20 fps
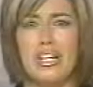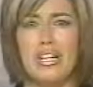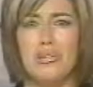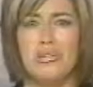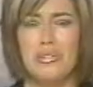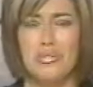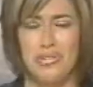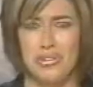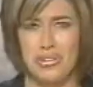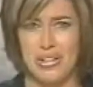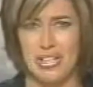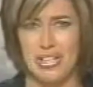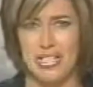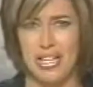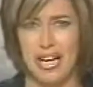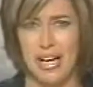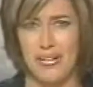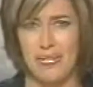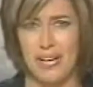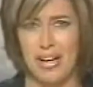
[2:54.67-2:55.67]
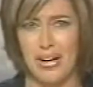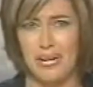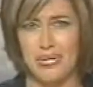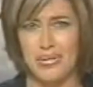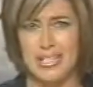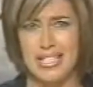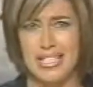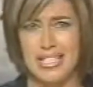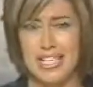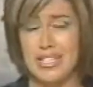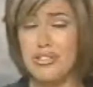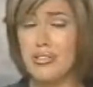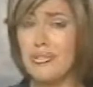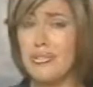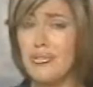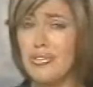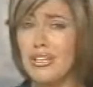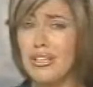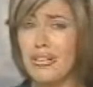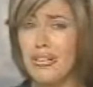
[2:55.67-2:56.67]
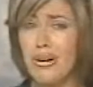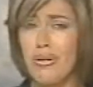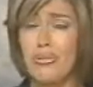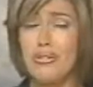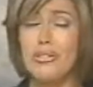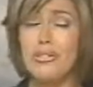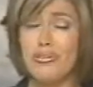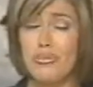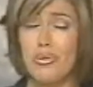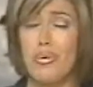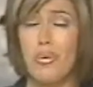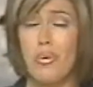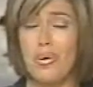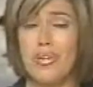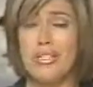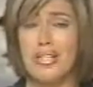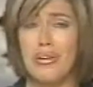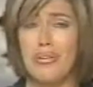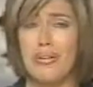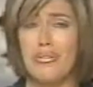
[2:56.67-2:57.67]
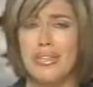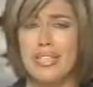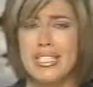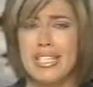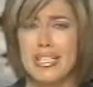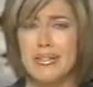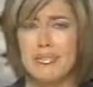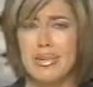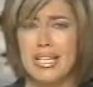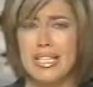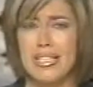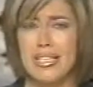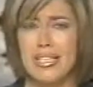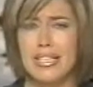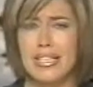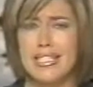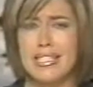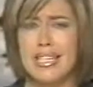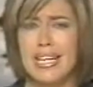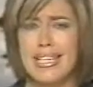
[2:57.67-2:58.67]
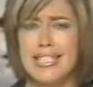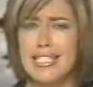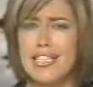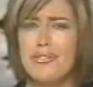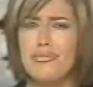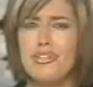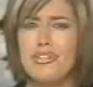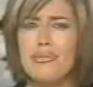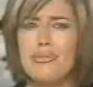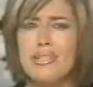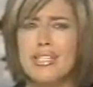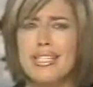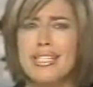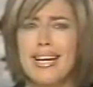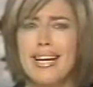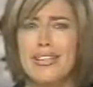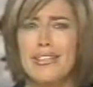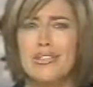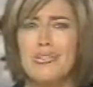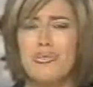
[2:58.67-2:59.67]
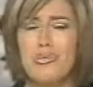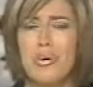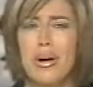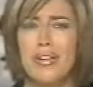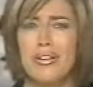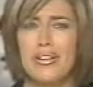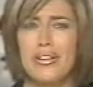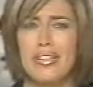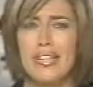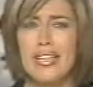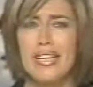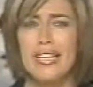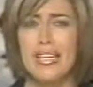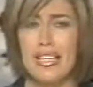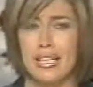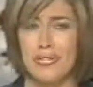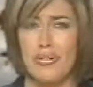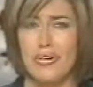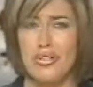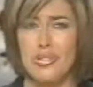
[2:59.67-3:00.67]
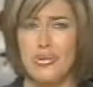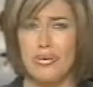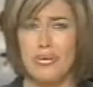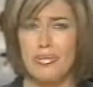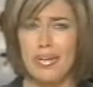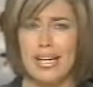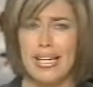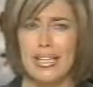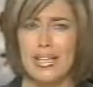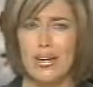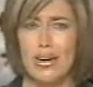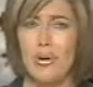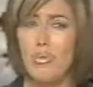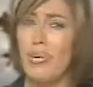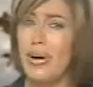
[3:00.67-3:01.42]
News for this half hour. Stay tuned for your locals. Of course, they're every 10 minutes on the 10s. And if you see active weather, give our storm line a call,